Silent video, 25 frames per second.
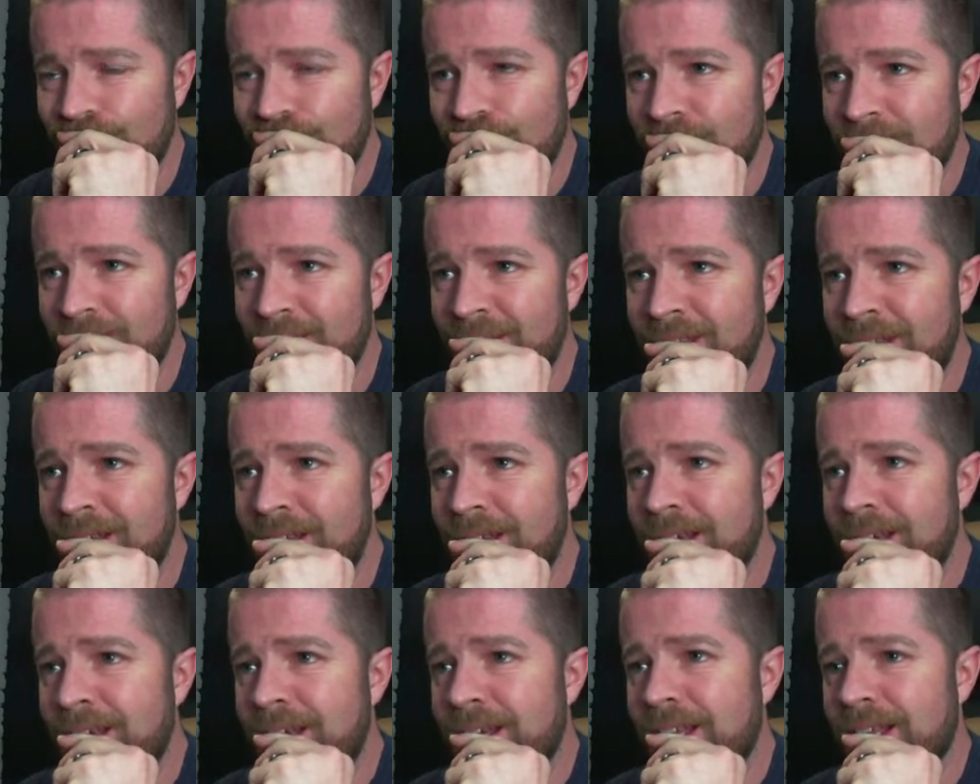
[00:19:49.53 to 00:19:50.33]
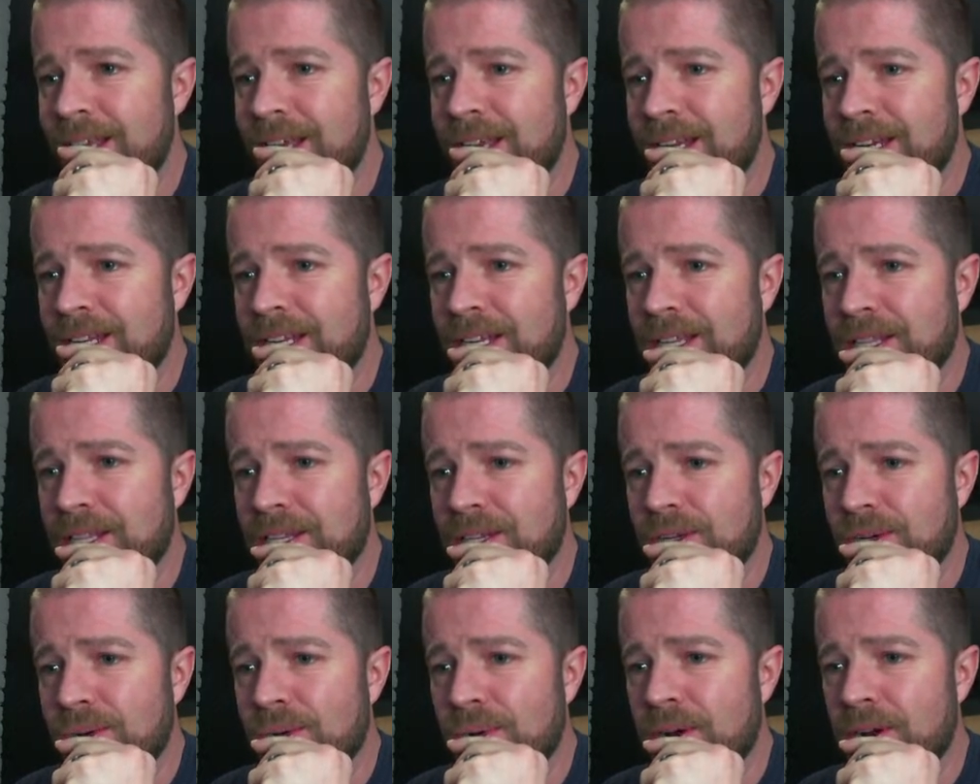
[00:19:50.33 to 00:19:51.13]
I think I take the
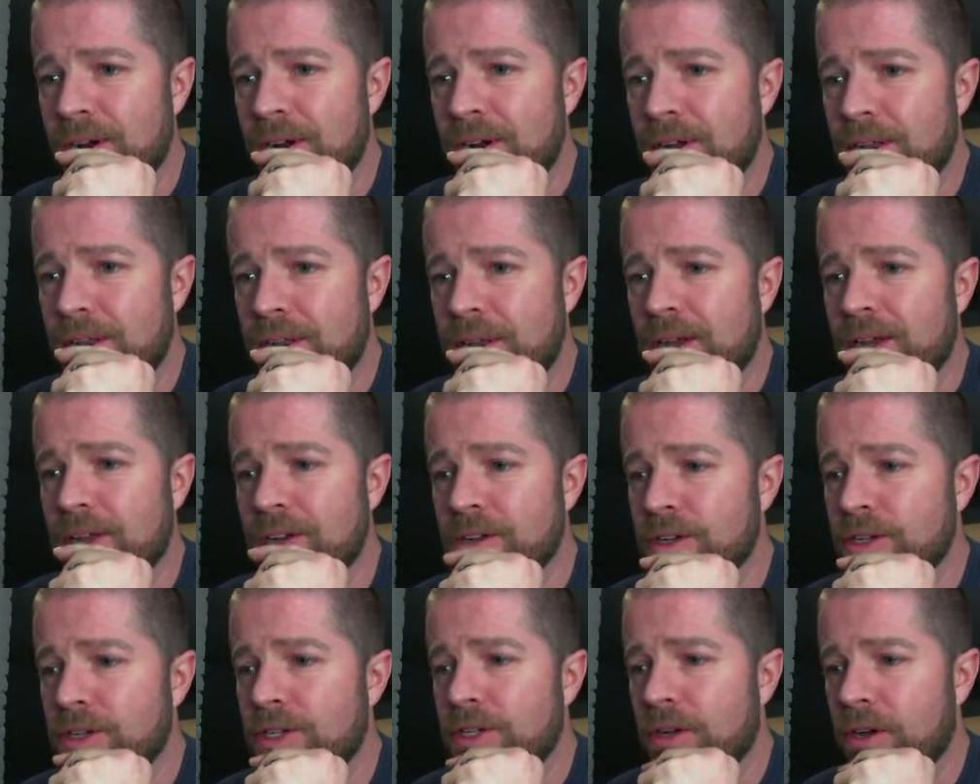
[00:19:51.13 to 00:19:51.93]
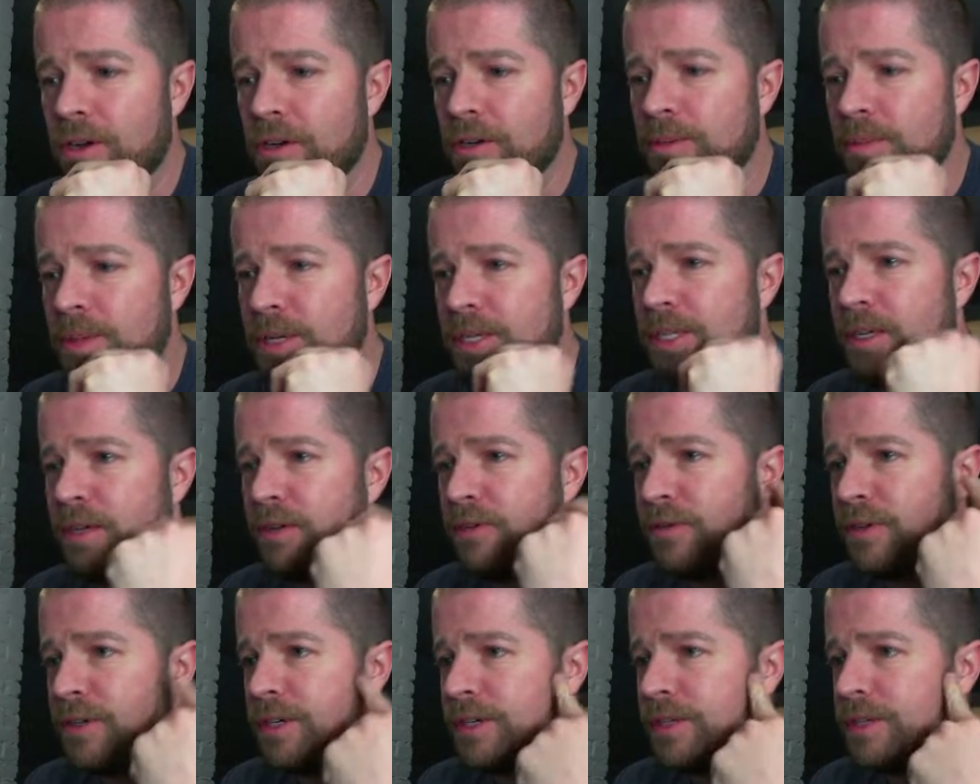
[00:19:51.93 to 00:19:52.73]
Squire. I think I just talked myself
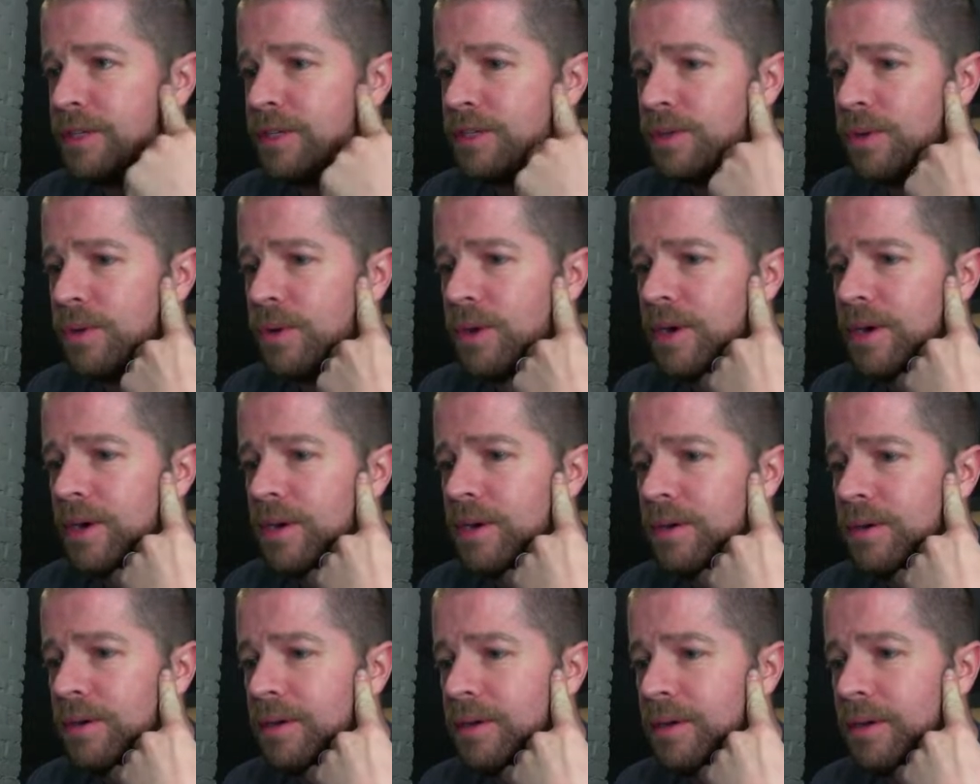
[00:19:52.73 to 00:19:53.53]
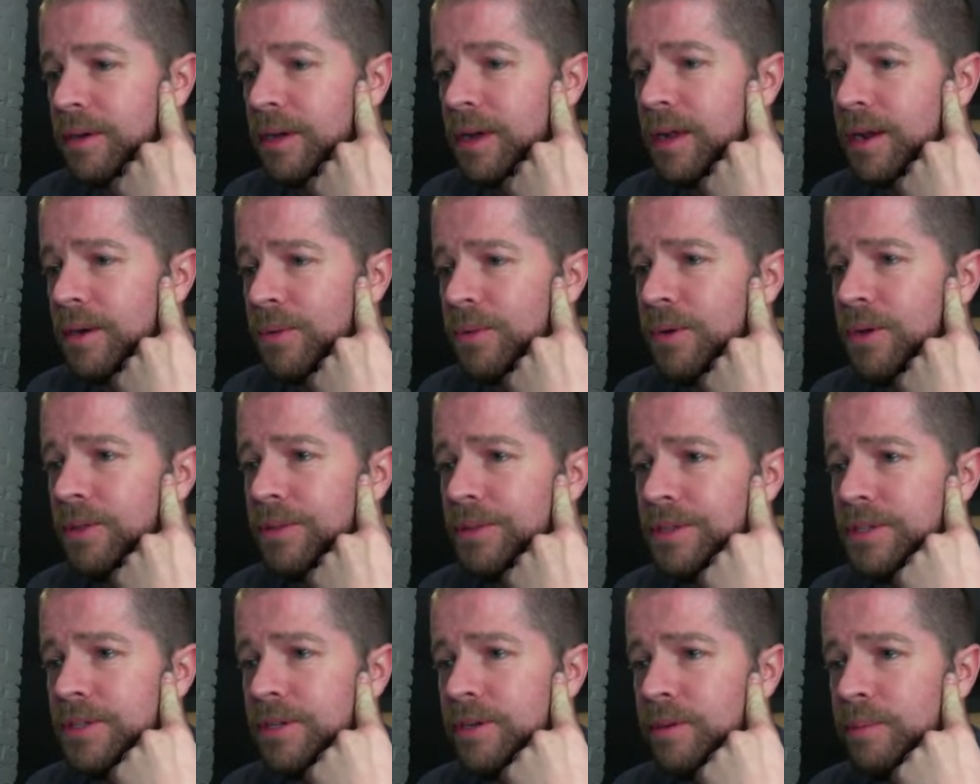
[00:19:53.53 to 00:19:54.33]
into the Squire. I kind of want the
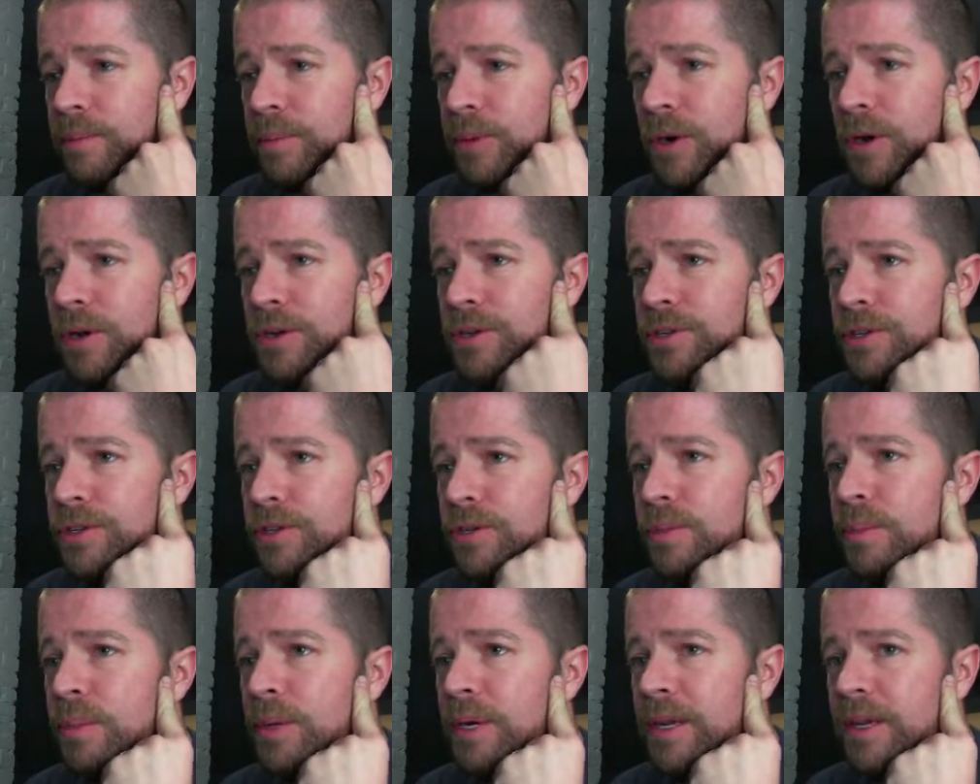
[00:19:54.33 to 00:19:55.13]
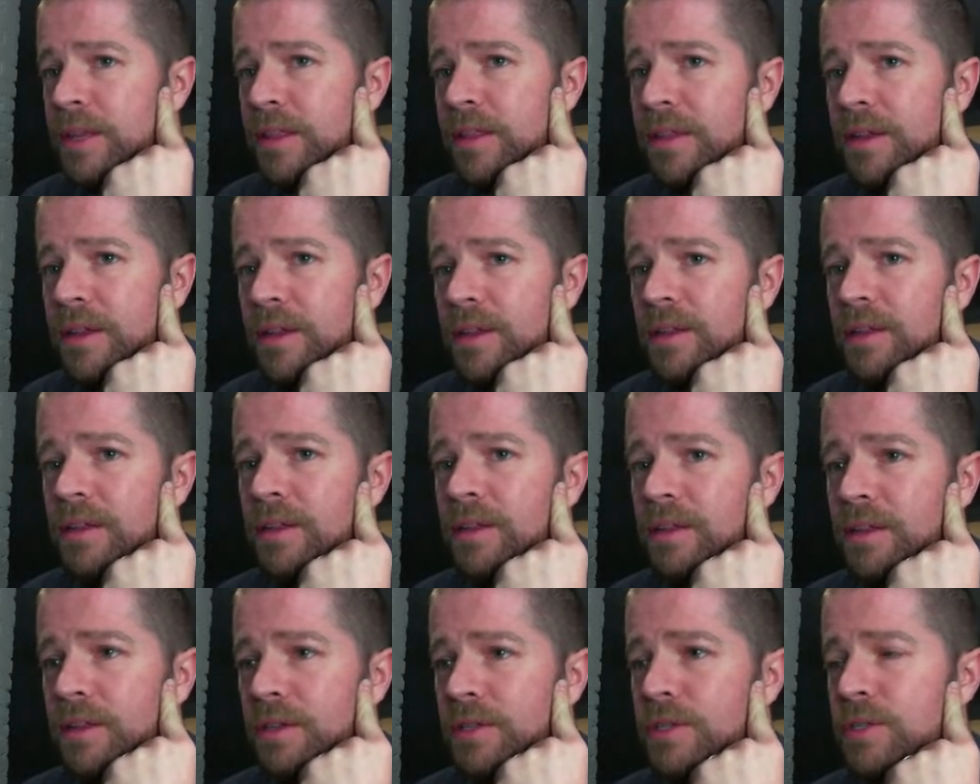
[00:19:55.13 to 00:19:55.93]
Searing Barrage too, but I think the
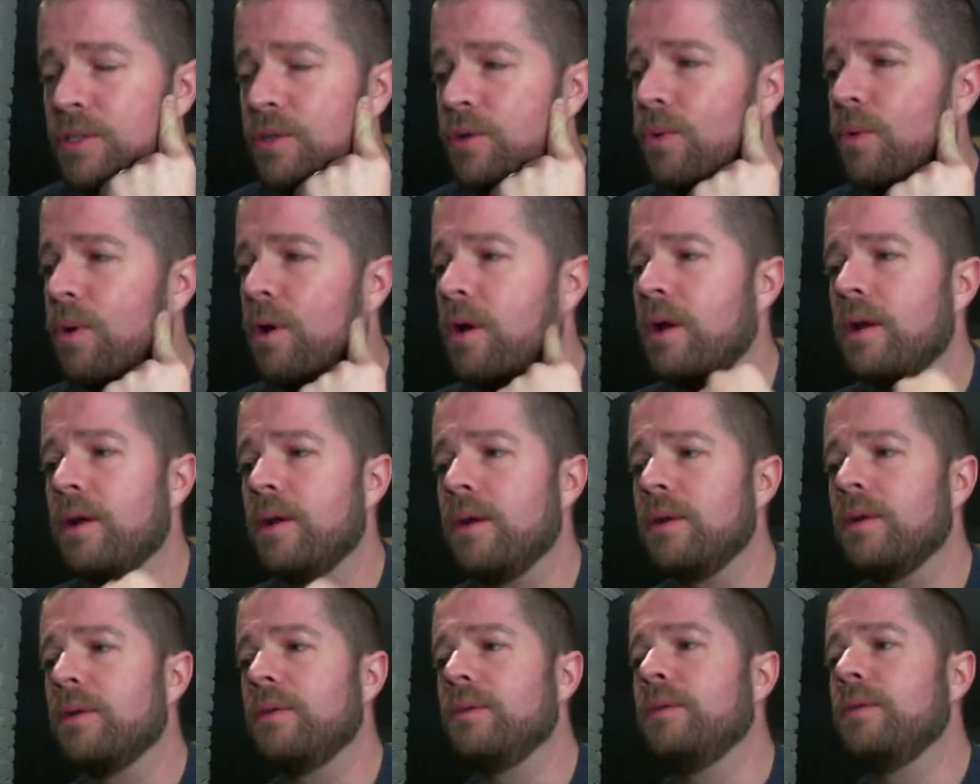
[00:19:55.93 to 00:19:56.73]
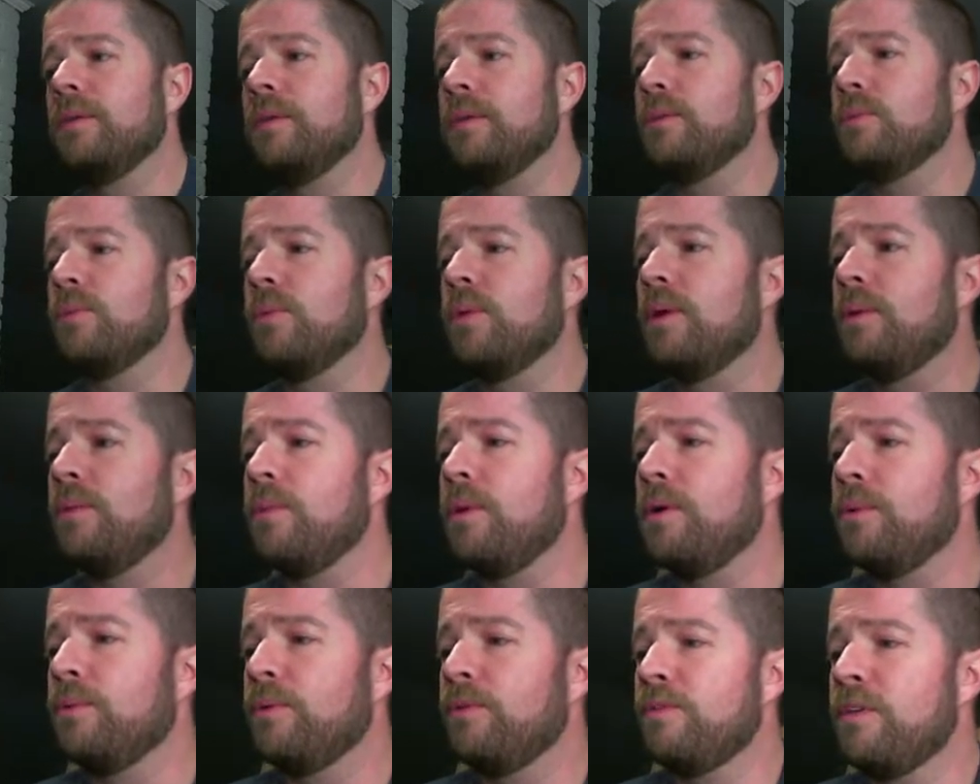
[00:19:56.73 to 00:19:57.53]
Squire is what I want.
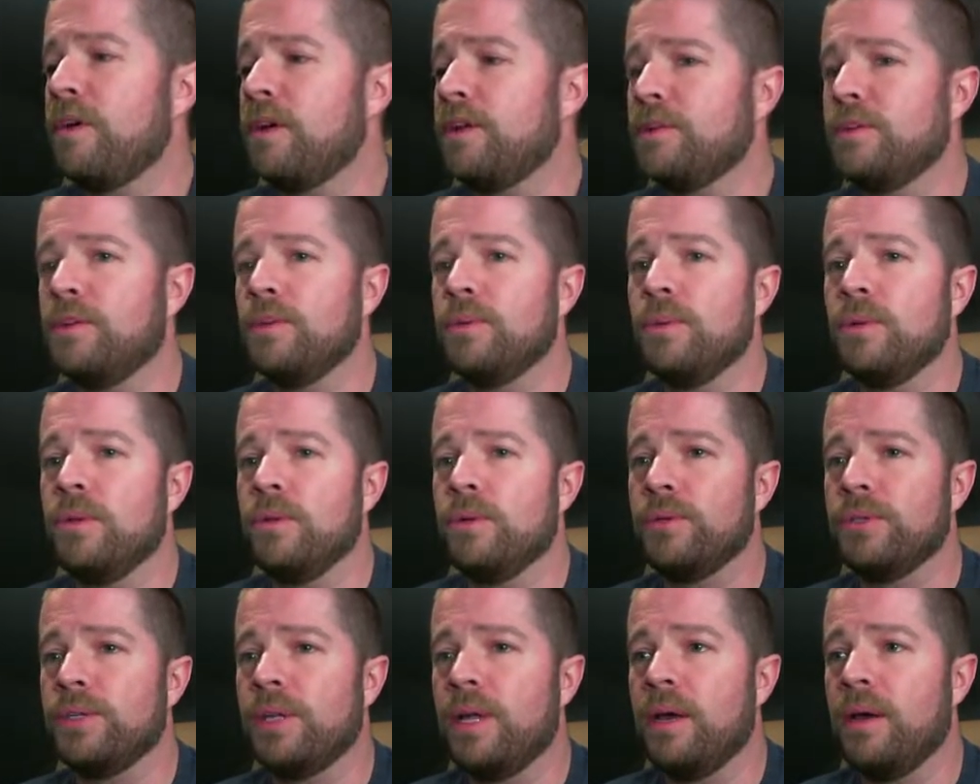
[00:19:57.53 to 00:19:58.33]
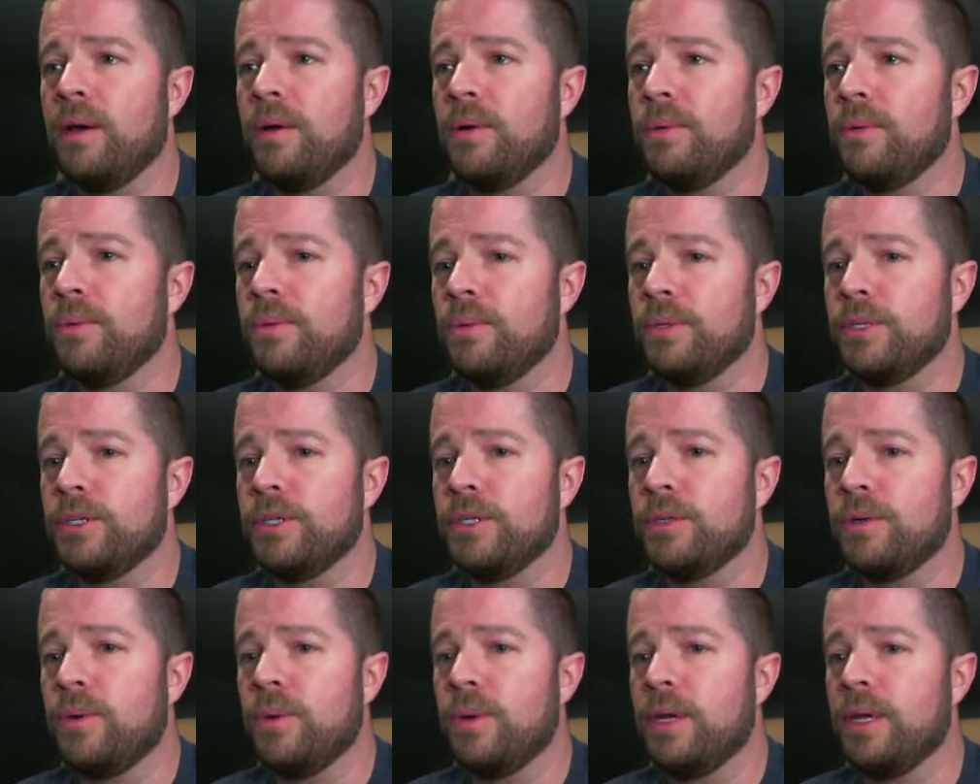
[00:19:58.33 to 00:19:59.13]
We've got 2 of those now, which is
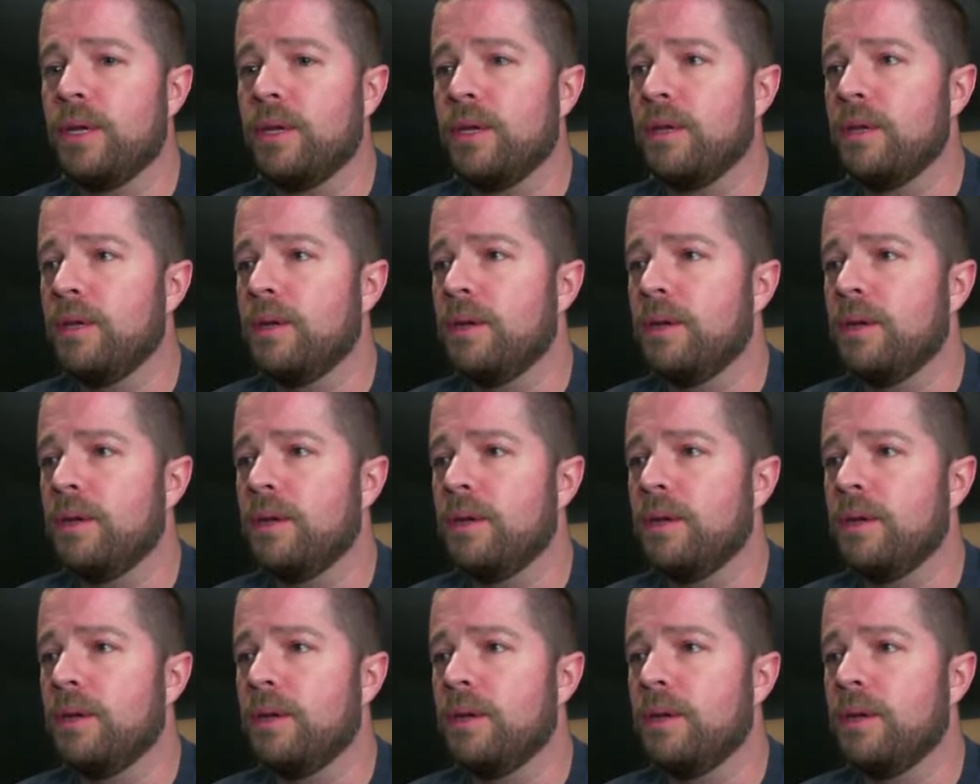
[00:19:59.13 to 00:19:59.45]
quite good.